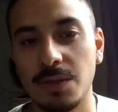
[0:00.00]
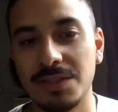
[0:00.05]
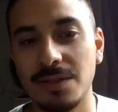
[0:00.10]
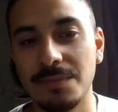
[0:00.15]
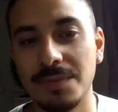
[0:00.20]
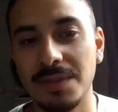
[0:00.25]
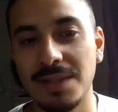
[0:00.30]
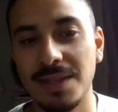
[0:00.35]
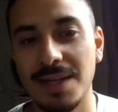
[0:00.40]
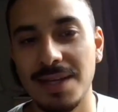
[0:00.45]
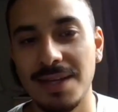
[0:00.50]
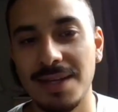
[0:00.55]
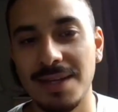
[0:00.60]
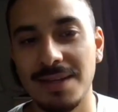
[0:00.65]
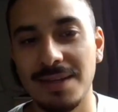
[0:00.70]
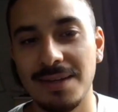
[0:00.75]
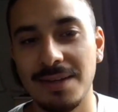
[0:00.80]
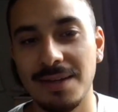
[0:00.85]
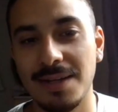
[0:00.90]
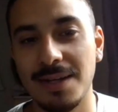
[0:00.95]
it's something that
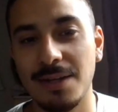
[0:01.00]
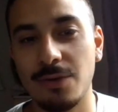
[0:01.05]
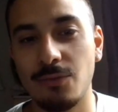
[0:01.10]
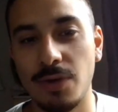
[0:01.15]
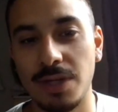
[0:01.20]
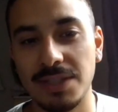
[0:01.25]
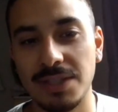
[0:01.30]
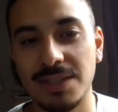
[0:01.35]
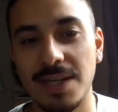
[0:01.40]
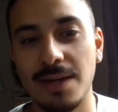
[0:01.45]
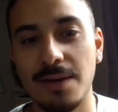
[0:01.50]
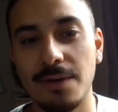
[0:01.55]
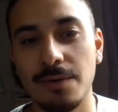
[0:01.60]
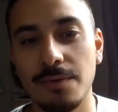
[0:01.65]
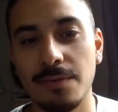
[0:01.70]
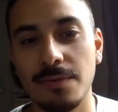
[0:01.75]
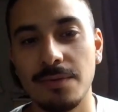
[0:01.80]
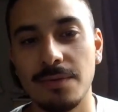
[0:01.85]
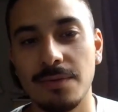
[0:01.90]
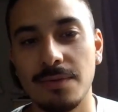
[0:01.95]
can rent
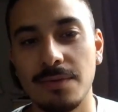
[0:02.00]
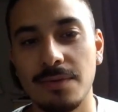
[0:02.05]
out